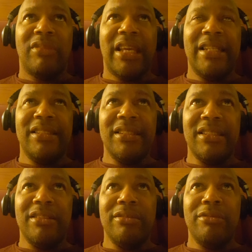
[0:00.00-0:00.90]

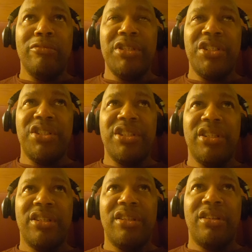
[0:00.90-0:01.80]
entity which
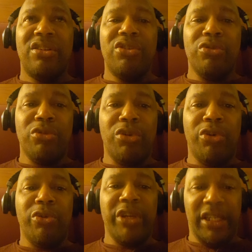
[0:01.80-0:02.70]
you
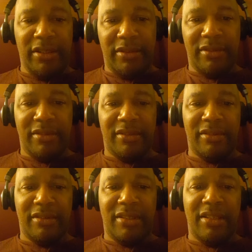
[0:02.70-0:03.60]
grow in,
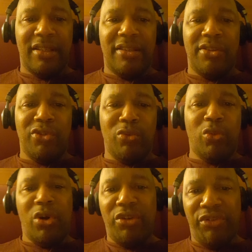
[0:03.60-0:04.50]
you
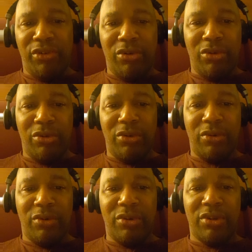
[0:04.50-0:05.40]
work for,
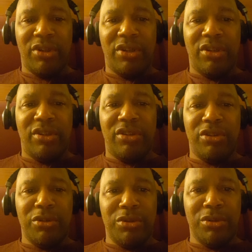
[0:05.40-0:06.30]

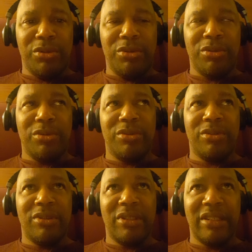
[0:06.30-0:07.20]
you
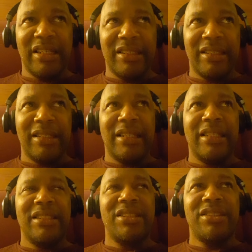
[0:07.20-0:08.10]

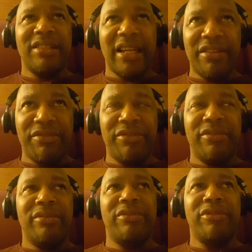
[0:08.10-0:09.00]
strive
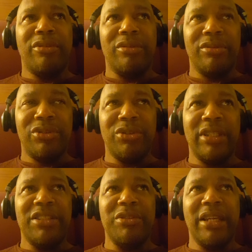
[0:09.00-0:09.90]
for, so
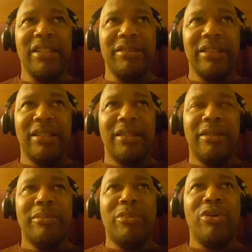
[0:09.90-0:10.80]
that you get
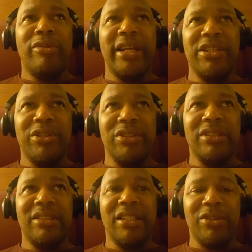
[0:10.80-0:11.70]
more
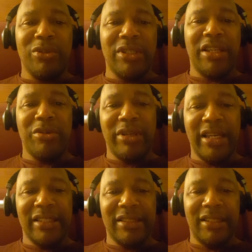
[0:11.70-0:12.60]
righteous the older you
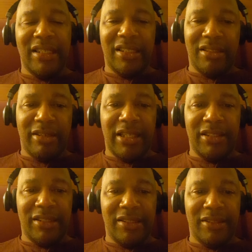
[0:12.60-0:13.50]
get in
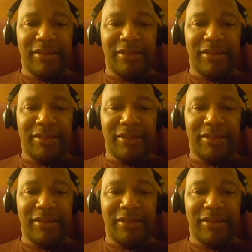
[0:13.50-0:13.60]
Christ?